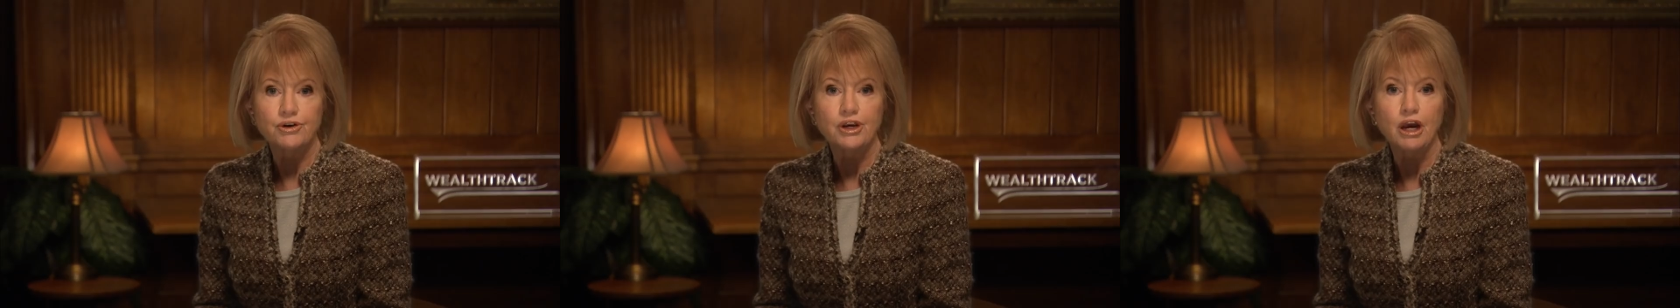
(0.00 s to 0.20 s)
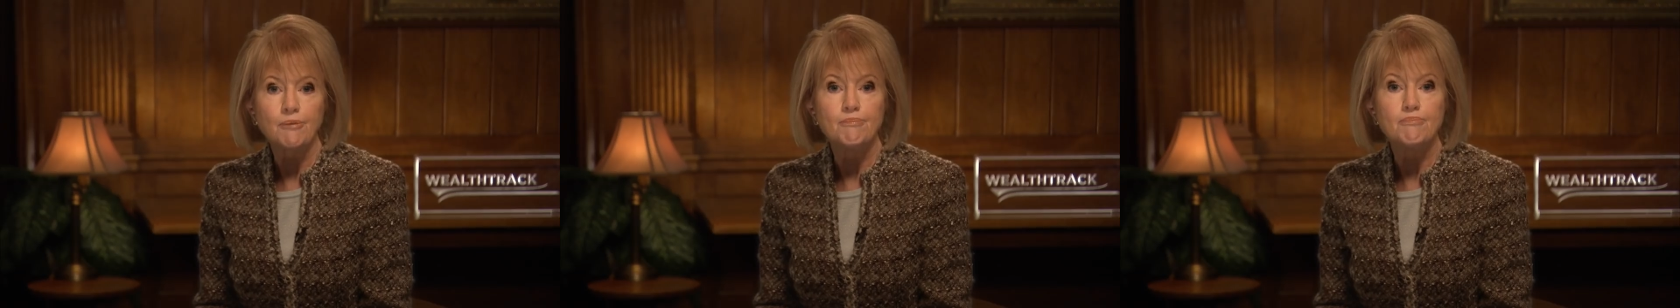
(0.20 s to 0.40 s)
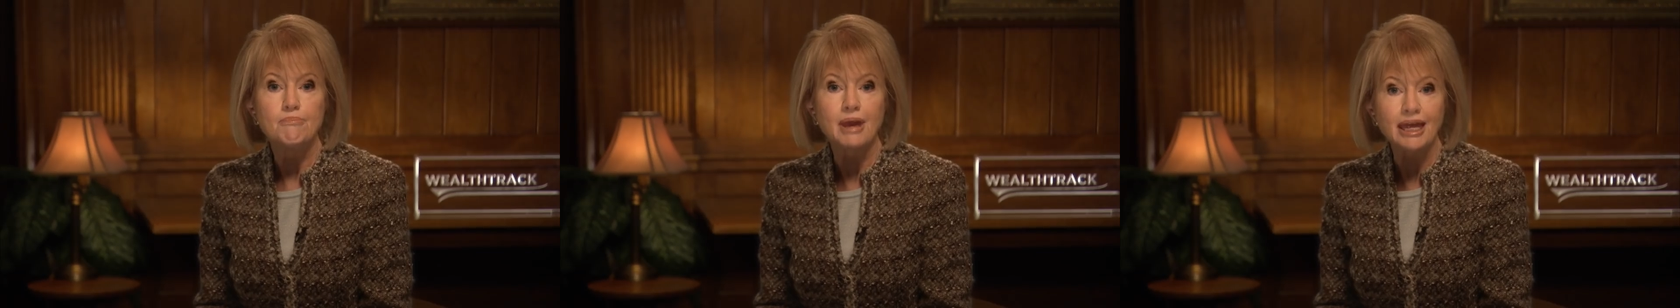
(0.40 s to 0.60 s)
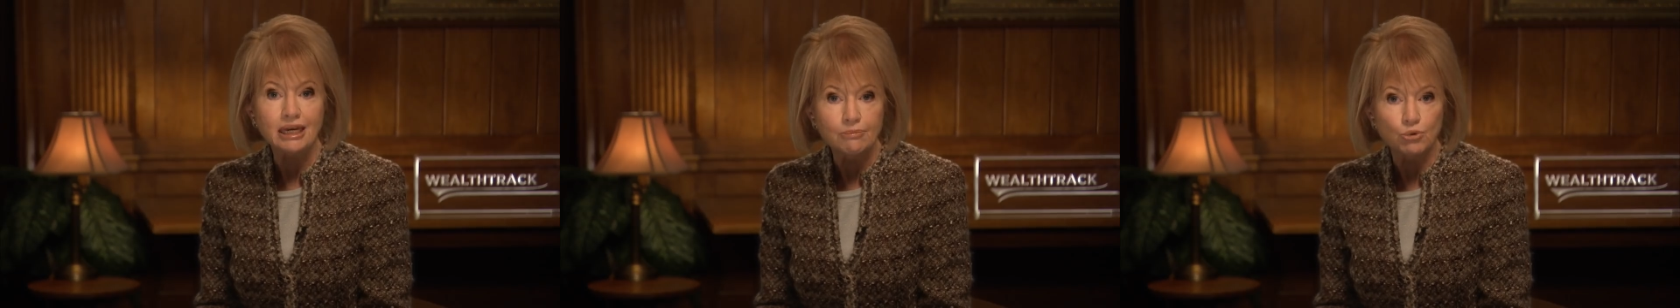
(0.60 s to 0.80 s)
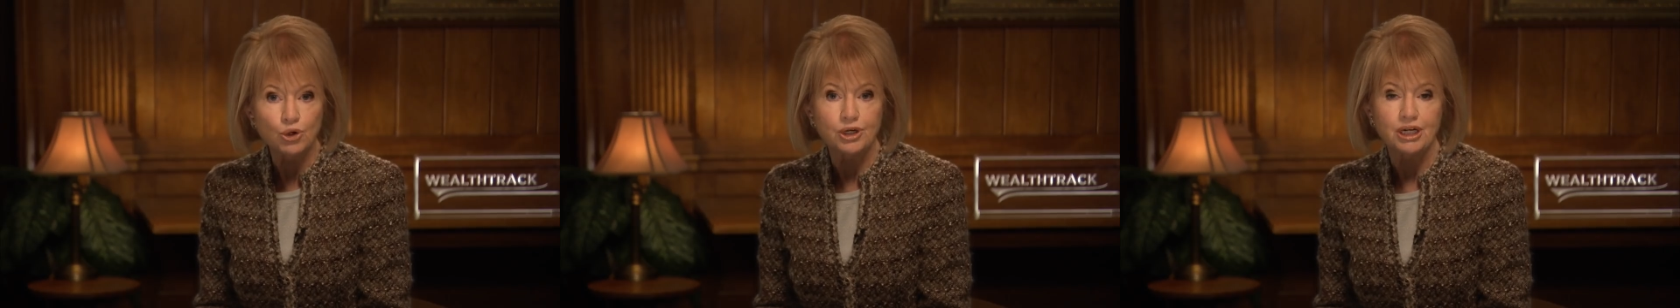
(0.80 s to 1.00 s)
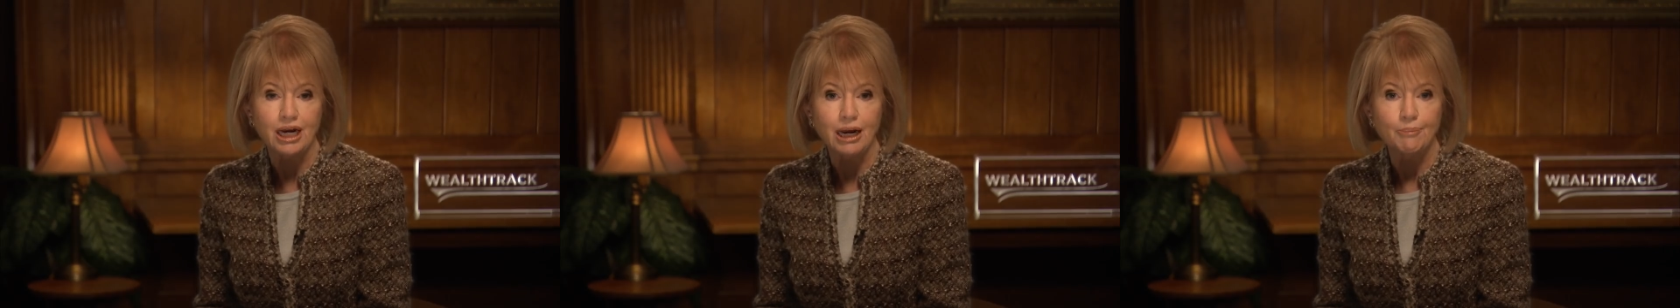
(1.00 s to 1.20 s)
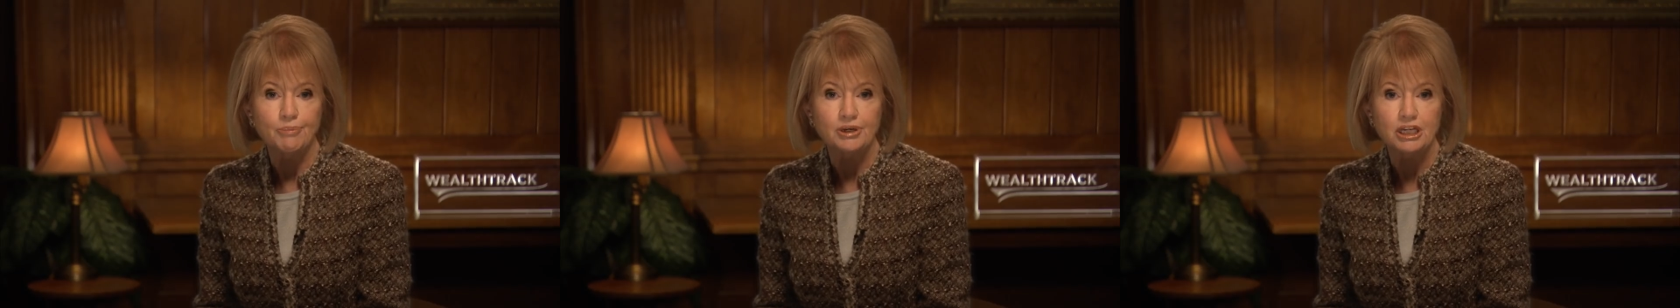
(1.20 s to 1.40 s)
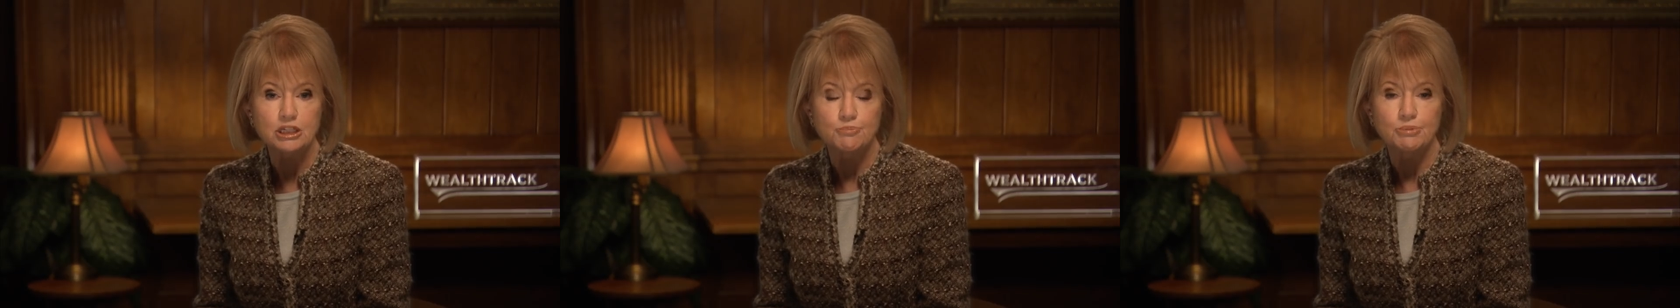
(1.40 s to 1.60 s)
are now many more
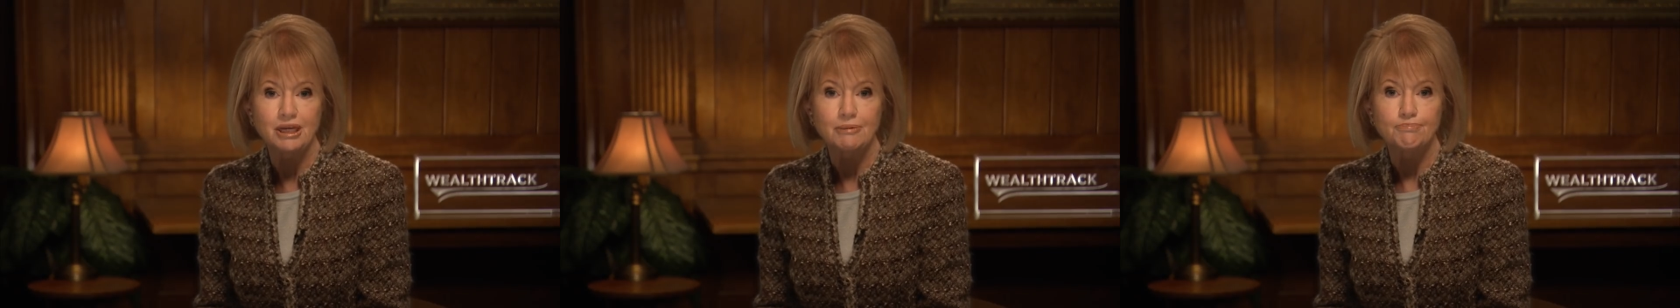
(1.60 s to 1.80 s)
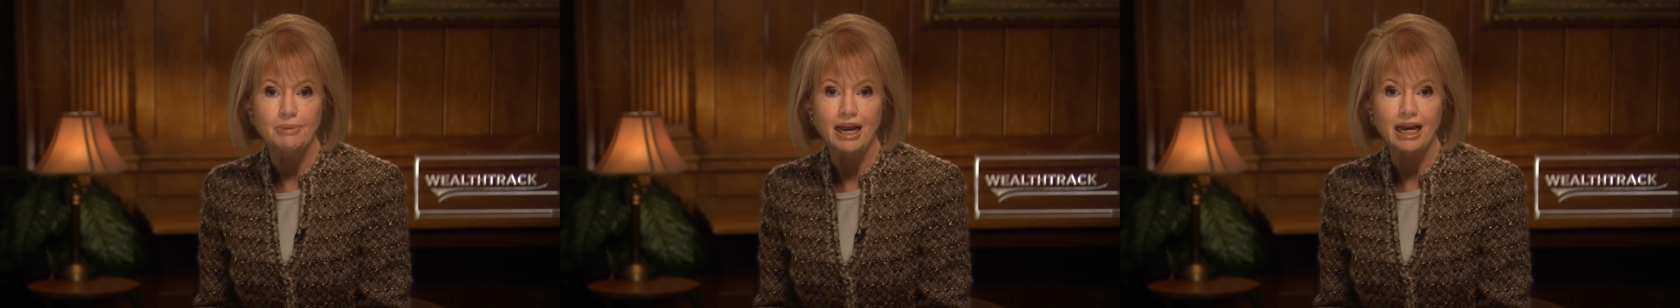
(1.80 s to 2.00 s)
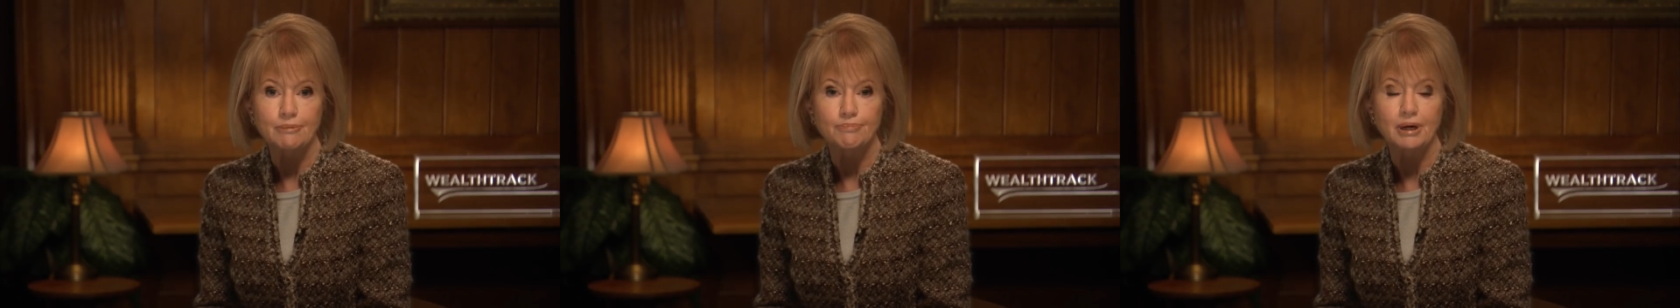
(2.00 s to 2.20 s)
companies being backed